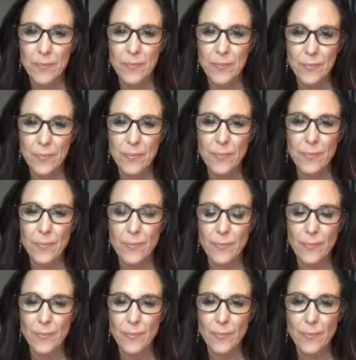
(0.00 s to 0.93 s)

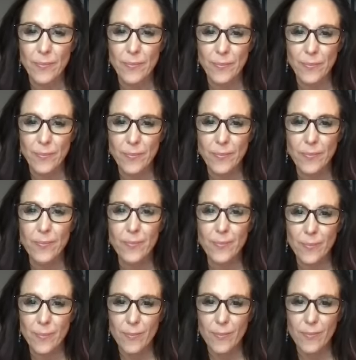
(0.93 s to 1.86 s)

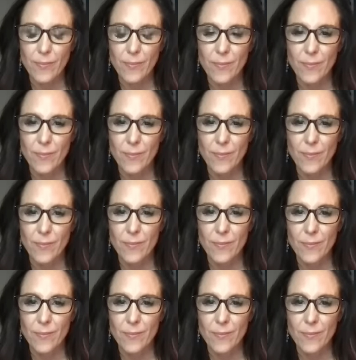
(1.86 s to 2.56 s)
[no speech]